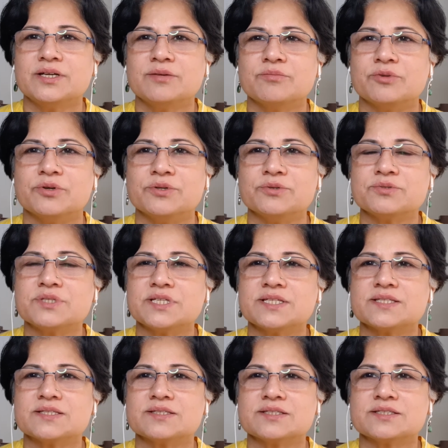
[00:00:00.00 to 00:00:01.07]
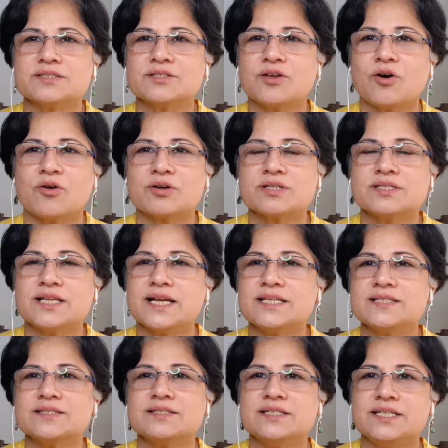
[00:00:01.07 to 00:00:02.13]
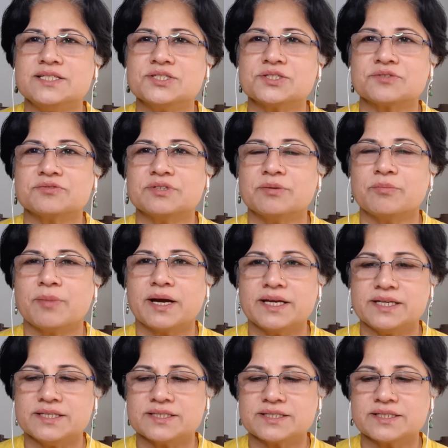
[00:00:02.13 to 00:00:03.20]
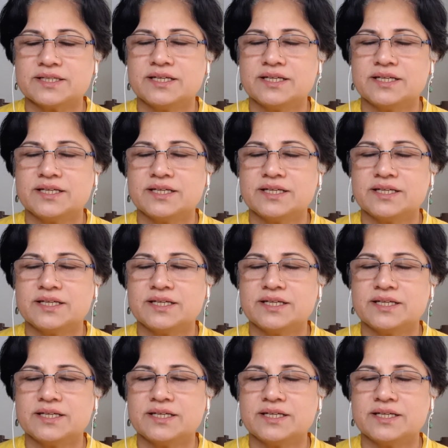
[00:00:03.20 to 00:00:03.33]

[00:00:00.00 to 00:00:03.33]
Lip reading: producing certain thoughts. That is the nature of the mind.